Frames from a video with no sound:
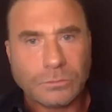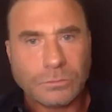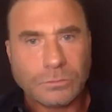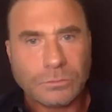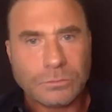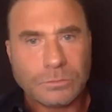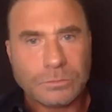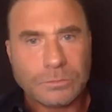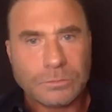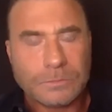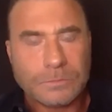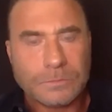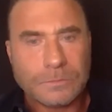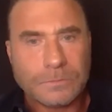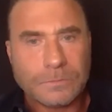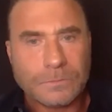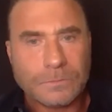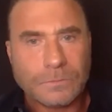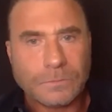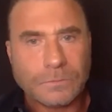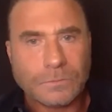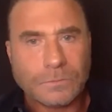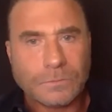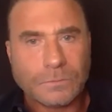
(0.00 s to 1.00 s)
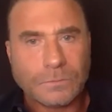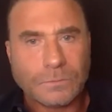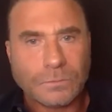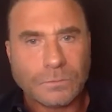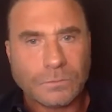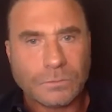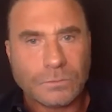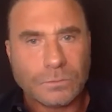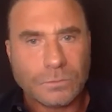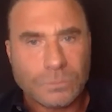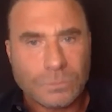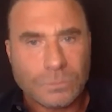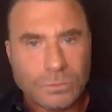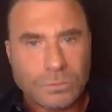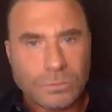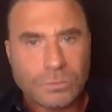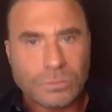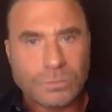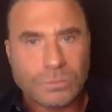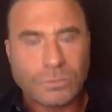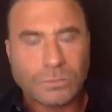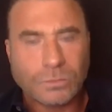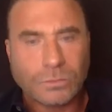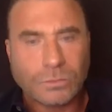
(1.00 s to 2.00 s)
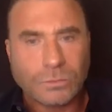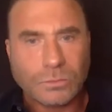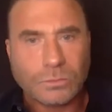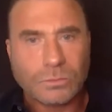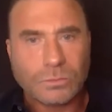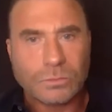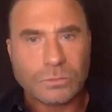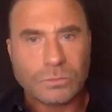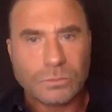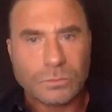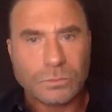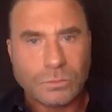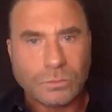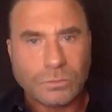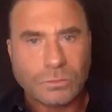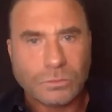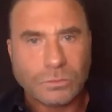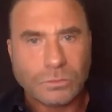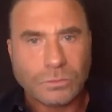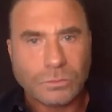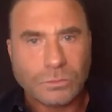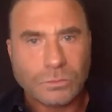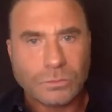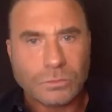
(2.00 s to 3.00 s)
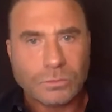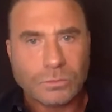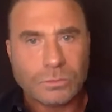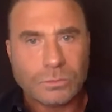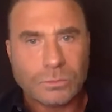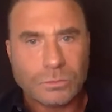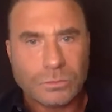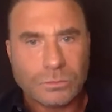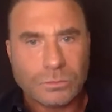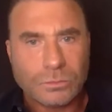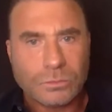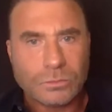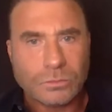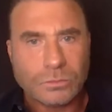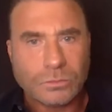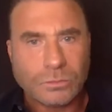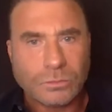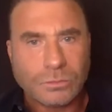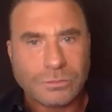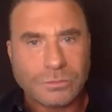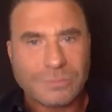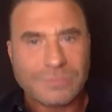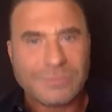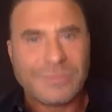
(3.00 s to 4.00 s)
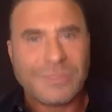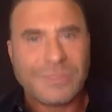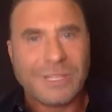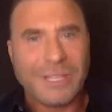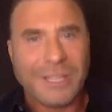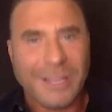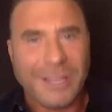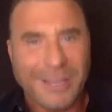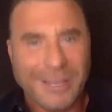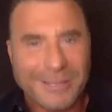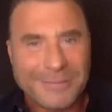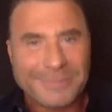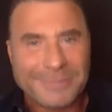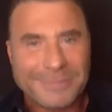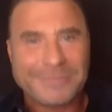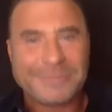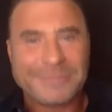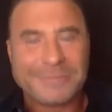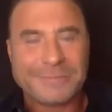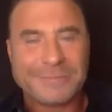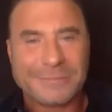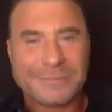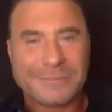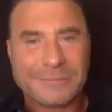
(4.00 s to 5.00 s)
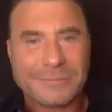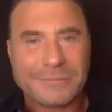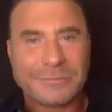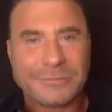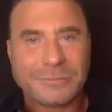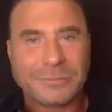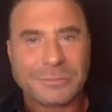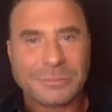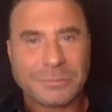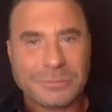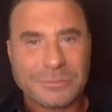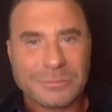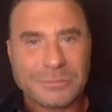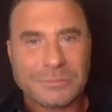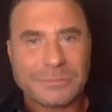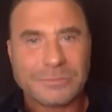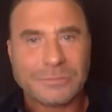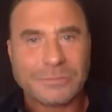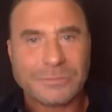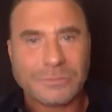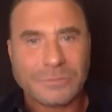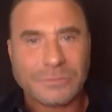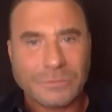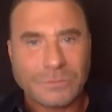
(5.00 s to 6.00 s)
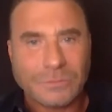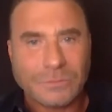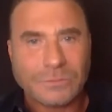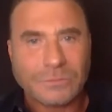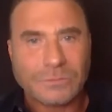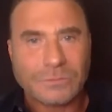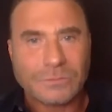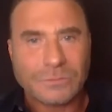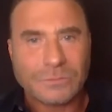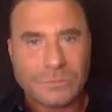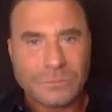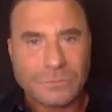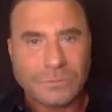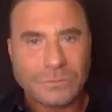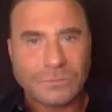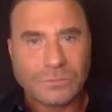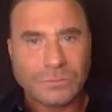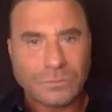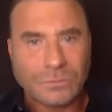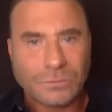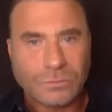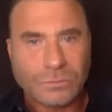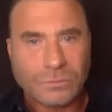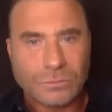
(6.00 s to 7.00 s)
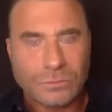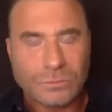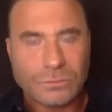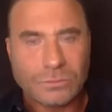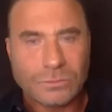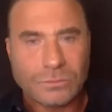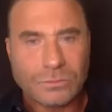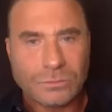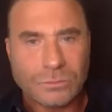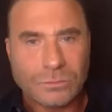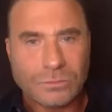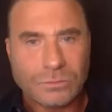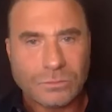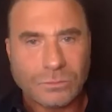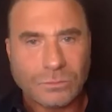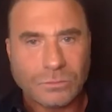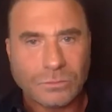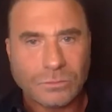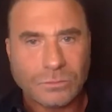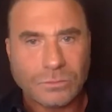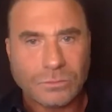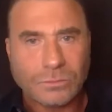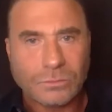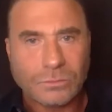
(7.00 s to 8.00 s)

The person shown says nothing.